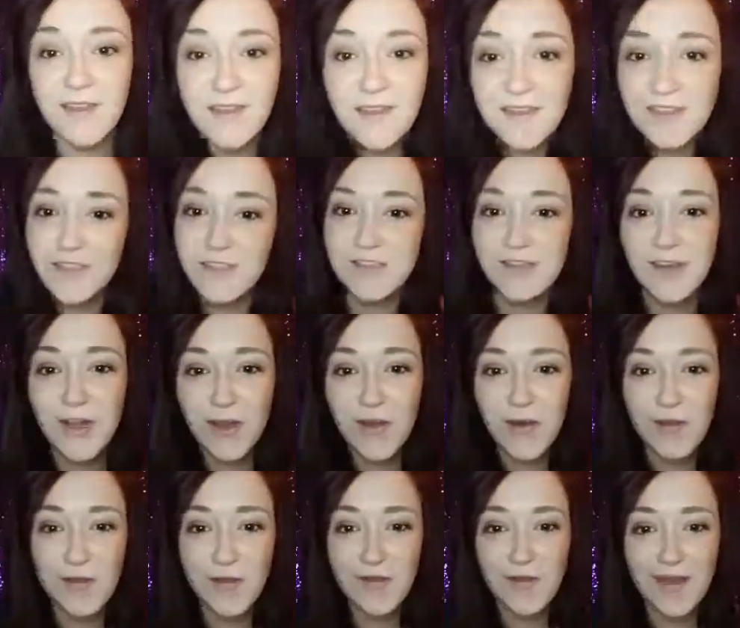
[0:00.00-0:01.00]
just
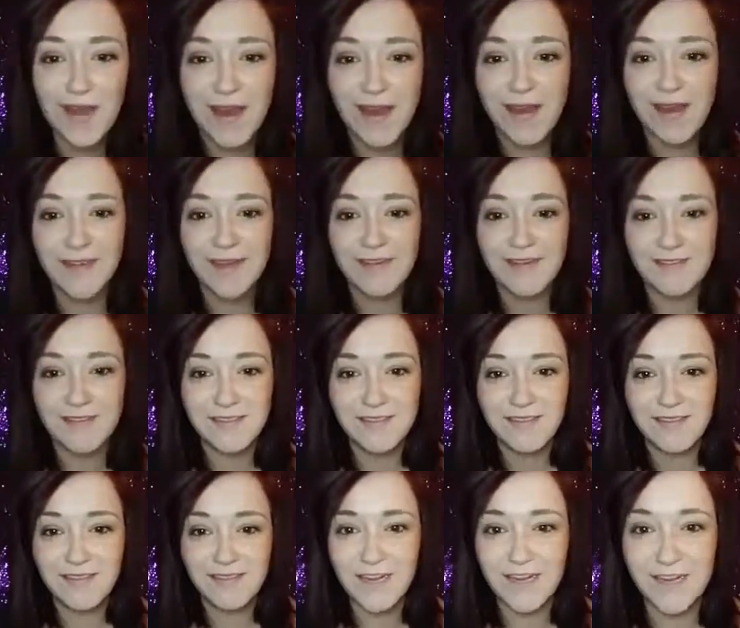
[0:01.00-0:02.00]
know that
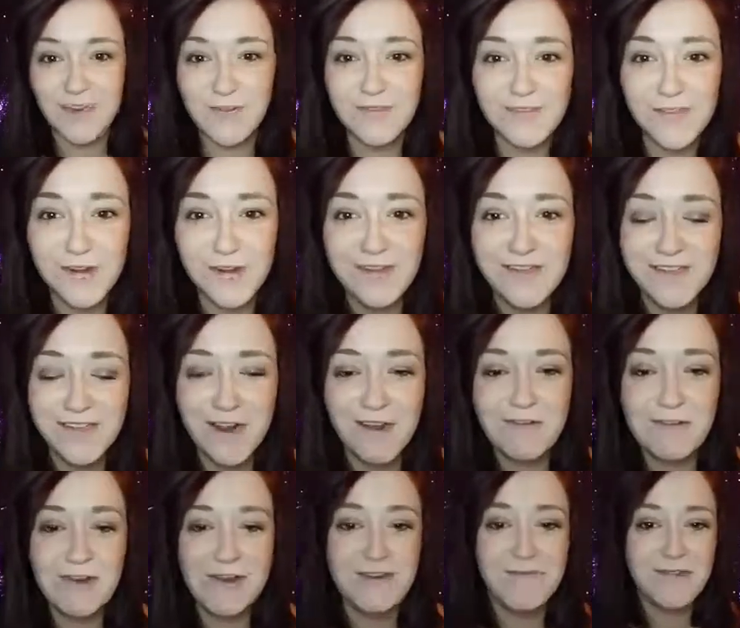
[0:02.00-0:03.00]
I know it's hard to not
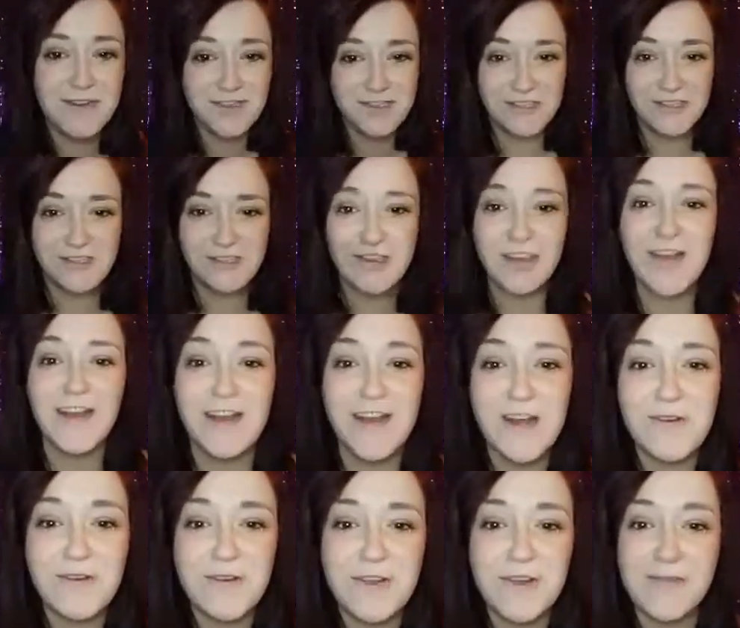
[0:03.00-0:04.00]
worry, but just try and
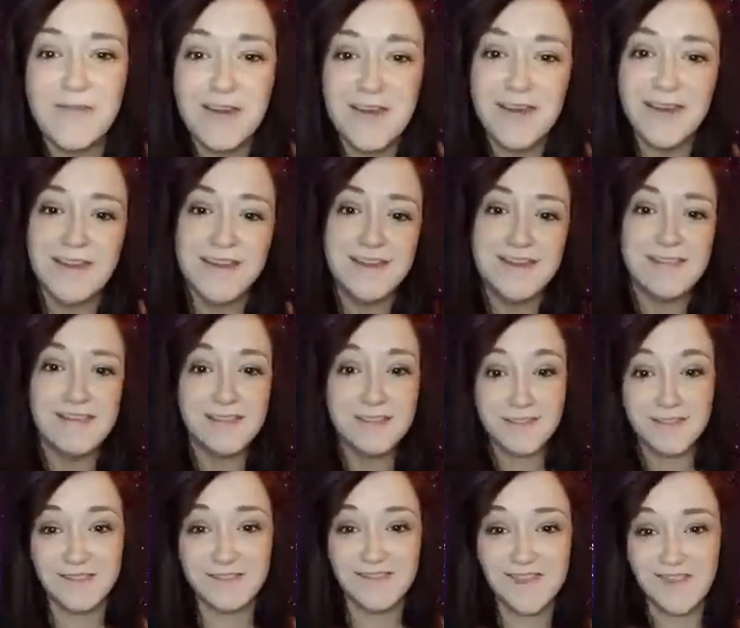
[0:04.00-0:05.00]
not worry
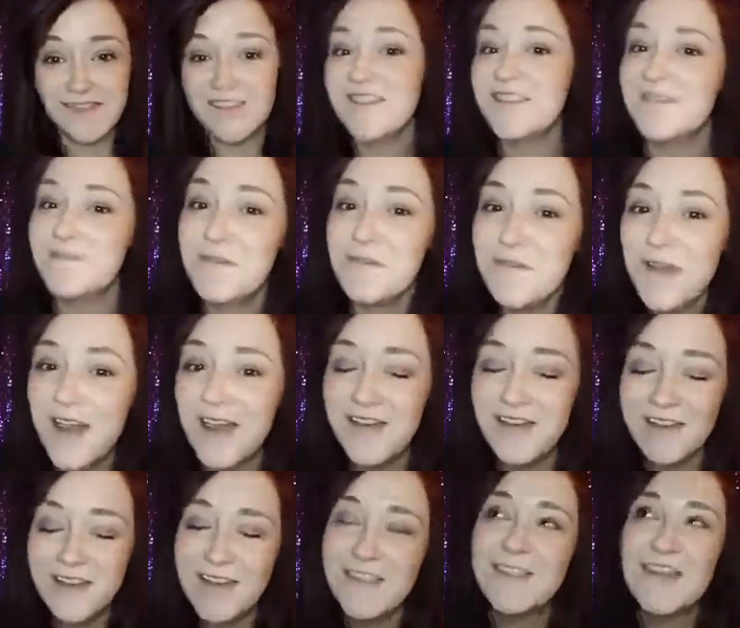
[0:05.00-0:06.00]
because God
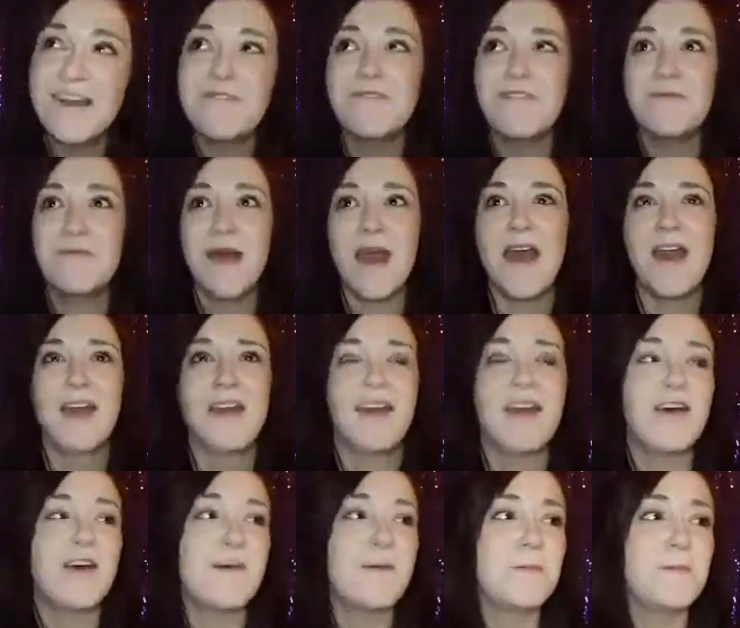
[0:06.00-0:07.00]
does have your back.
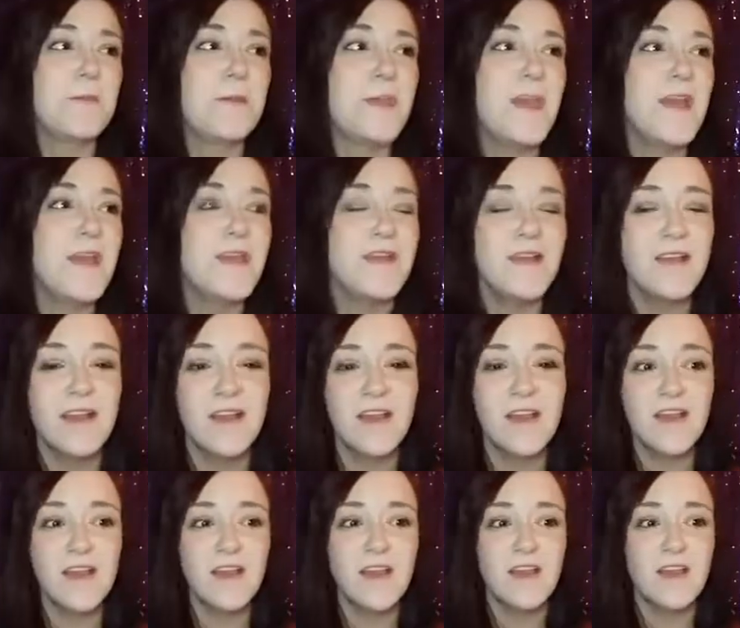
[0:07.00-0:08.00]
So
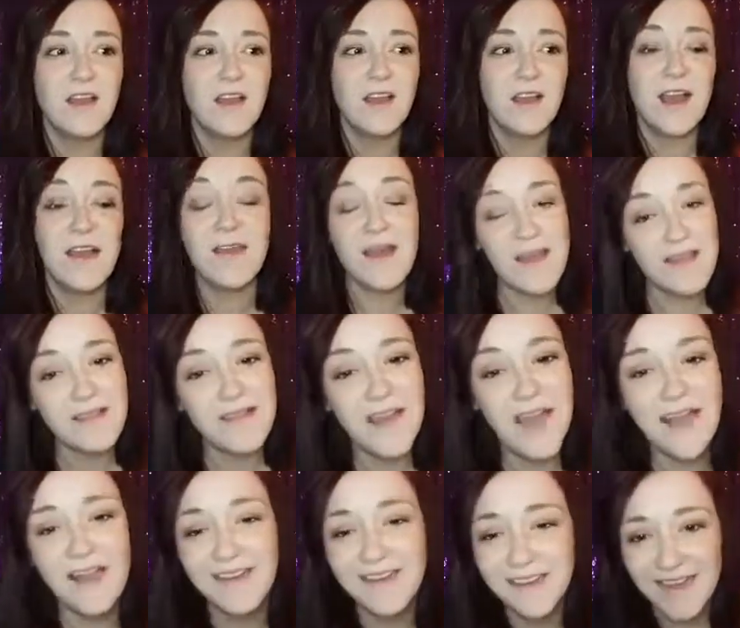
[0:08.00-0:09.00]

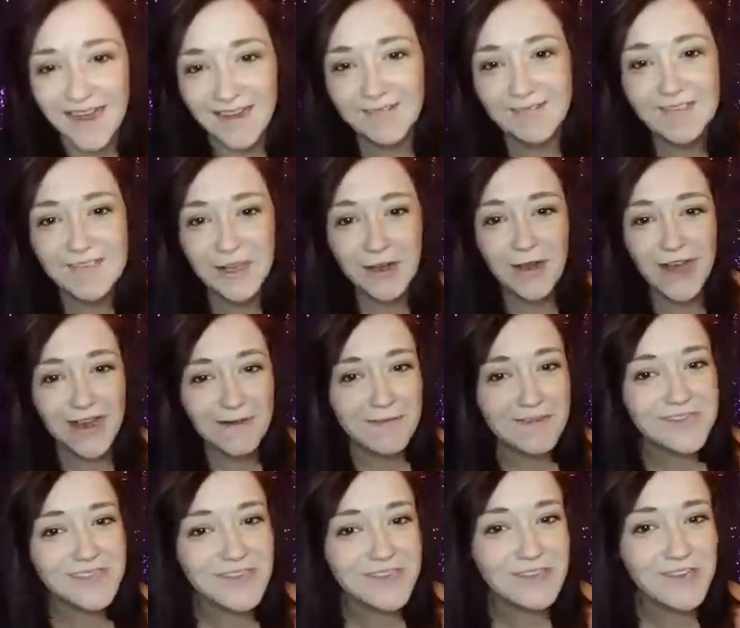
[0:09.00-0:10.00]
I
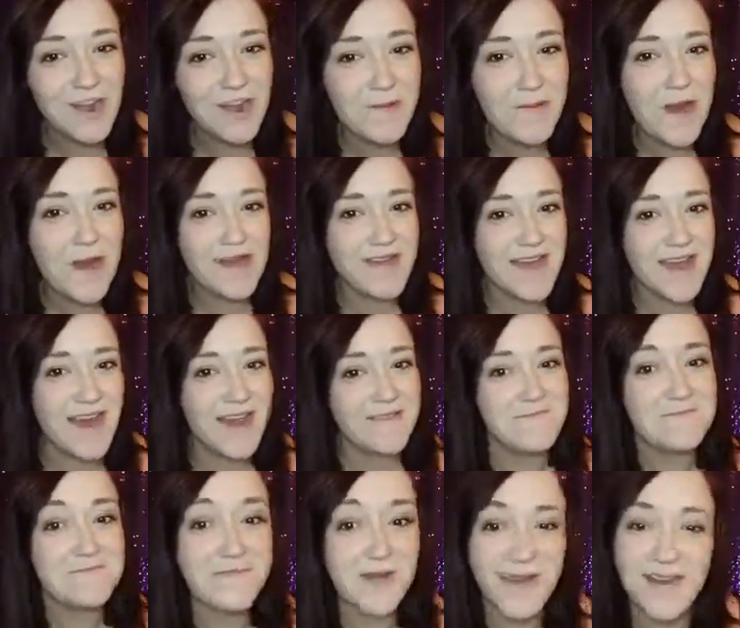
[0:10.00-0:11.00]
wasn't going to talk about
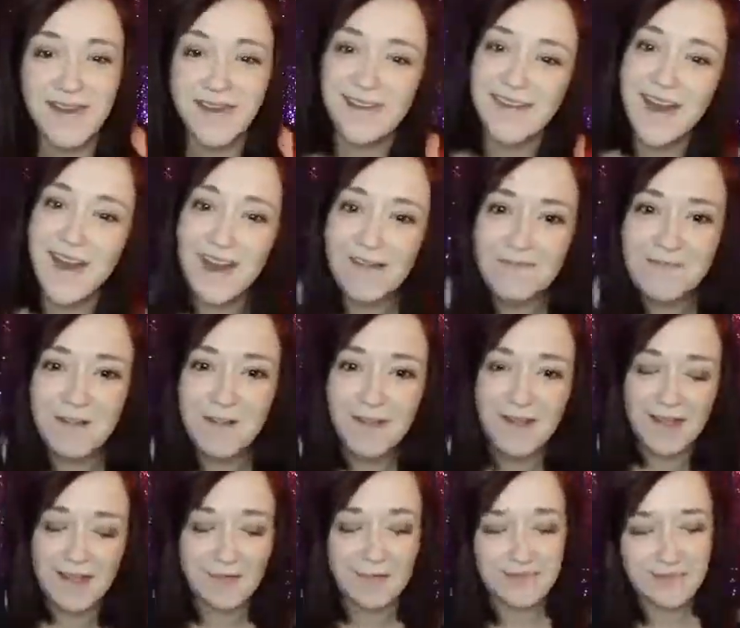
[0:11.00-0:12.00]
that, but I felt
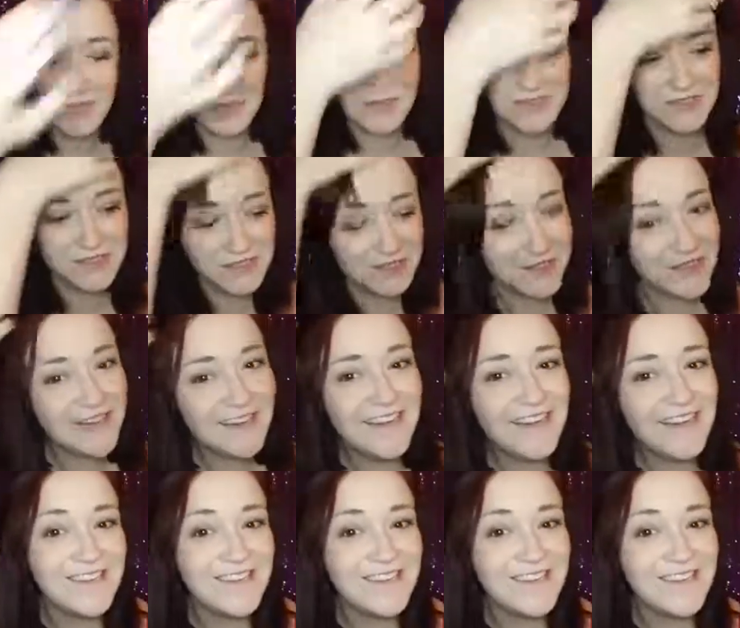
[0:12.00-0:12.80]
like I was supposed to.